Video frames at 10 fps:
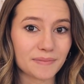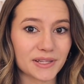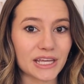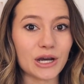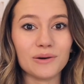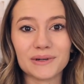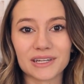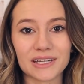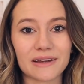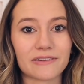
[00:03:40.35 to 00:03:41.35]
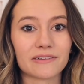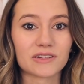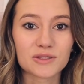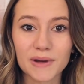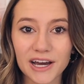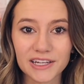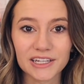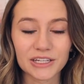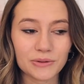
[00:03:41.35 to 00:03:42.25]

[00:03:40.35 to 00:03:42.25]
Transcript: but they open it and never responded,